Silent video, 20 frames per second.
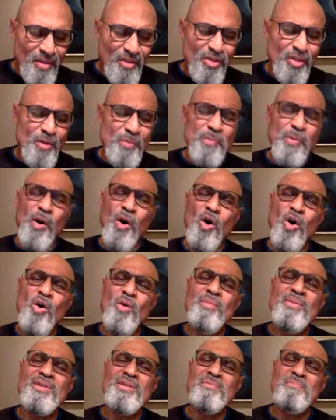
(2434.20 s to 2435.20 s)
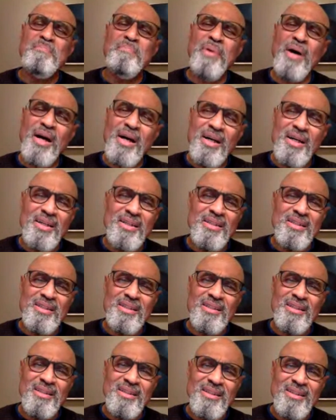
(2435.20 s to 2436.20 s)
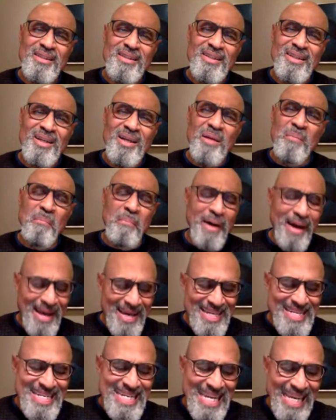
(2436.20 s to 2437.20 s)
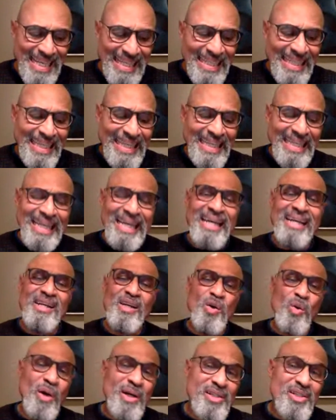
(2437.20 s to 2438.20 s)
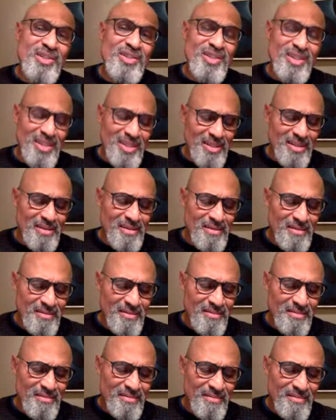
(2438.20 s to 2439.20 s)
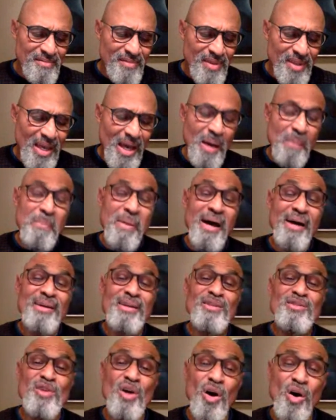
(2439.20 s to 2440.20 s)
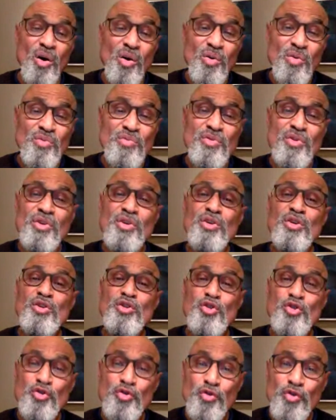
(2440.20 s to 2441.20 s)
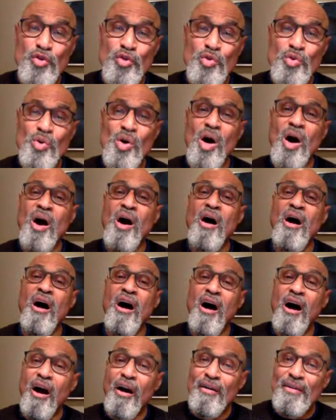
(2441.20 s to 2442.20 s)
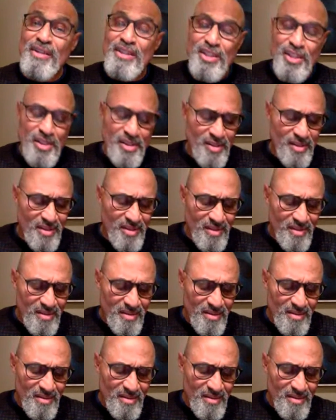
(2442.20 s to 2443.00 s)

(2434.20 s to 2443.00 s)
the poem is bugged by a niggling question about its own true origins.